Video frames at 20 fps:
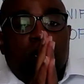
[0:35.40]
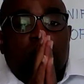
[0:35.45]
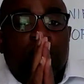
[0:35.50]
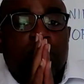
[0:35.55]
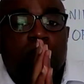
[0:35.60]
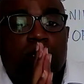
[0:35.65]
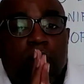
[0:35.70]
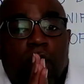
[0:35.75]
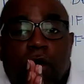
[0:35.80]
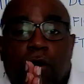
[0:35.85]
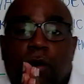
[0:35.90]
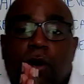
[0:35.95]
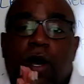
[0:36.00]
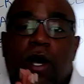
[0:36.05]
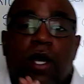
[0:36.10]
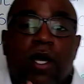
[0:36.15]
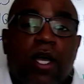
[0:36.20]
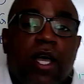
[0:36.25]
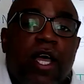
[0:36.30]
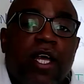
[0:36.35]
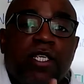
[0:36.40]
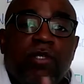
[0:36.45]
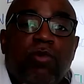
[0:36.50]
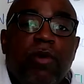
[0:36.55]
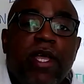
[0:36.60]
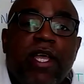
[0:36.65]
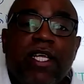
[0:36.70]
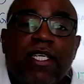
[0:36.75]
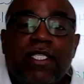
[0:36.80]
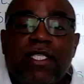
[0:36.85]
So, as
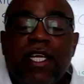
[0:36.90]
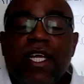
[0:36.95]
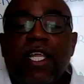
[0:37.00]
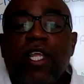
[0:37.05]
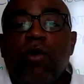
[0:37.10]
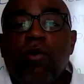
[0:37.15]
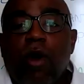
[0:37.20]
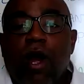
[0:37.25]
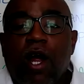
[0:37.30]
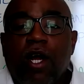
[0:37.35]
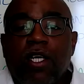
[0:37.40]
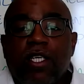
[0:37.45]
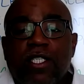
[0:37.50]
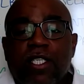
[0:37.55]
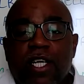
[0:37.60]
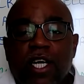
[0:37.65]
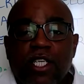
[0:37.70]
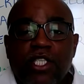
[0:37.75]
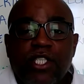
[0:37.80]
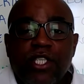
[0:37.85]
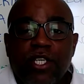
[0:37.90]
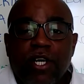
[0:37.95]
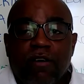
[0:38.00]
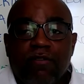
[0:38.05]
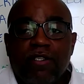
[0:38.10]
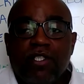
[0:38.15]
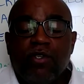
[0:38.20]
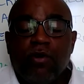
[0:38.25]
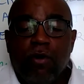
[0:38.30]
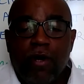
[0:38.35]
we continue our discussion
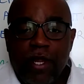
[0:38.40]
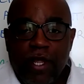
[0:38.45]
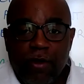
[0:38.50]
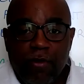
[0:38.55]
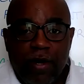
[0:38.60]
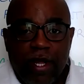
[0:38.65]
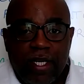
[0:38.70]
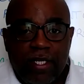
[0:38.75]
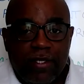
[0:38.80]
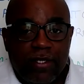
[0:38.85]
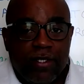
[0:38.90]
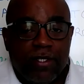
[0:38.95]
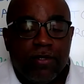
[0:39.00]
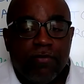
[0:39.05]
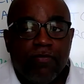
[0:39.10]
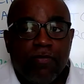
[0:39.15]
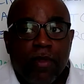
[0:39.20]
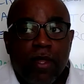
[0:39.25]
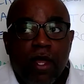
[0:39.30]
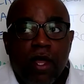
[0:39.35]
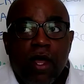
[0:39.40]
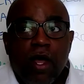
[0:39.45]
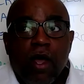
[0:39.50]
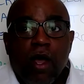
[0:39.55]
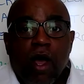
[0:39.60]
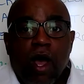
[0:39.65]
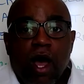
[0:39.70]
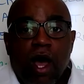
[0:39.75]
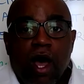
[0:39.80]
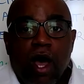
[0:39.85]
of story units,
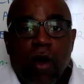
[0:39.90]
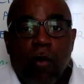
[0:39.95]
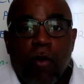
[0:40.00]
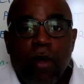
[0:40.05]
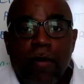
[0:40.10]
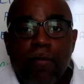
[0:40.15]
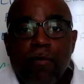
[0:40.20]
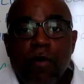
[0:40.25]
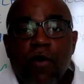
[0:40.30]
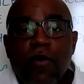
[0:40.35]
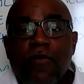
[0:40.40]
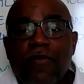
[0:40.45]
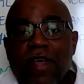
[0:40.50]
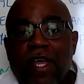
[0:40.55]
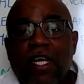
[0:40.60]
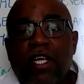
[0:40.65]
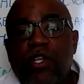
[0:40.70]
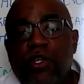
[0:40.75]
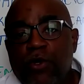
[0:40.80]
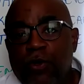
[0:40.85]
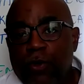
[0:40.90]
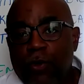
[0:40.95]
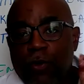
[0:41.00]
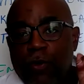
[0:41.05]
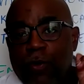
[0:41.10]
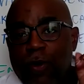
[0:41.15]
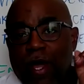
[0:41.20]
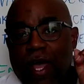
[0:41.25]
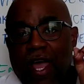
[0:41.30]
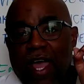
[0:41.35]
uh, we move
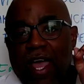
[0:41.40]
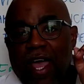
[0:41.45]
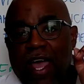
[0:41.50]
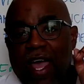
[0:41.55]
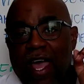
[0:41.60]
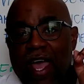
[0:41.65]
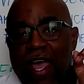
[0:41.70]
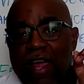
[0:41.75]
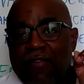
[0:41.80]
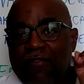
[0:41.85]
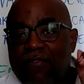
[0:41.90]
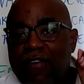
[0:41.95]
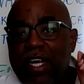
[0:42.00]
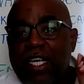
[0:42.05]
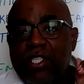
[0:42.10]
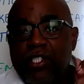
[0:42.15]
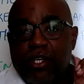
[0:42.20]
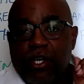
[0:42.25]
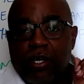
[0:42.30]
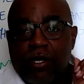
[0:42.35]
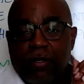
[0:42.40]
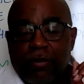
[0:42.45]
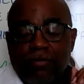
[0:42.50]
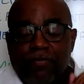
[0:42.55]
into adventure.